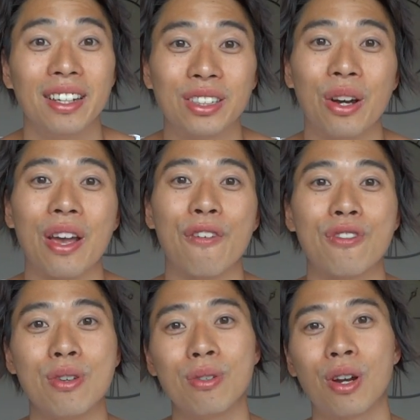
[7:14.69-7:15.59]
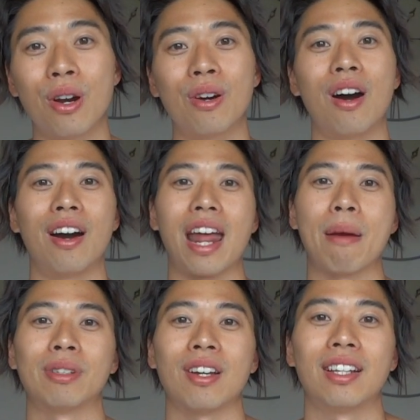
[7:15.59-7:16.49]
So if you go on
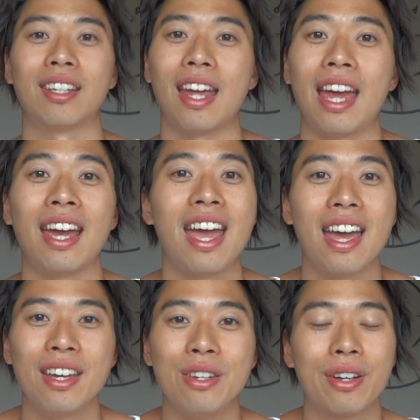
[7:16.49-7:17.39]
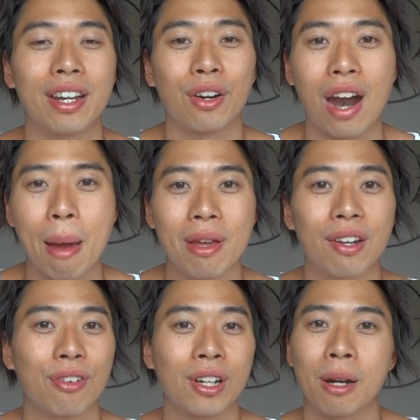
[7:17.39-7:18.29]
Amazon today, you can grab
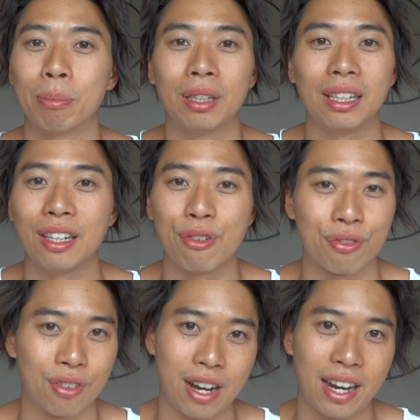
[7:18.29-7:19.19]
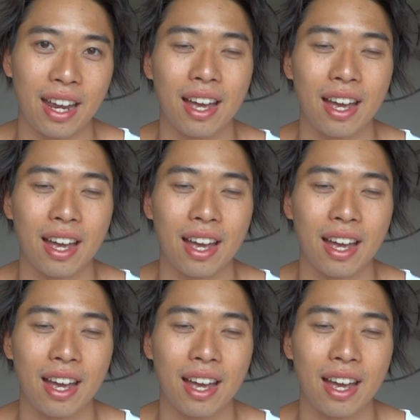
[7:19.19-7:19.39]
it completely free.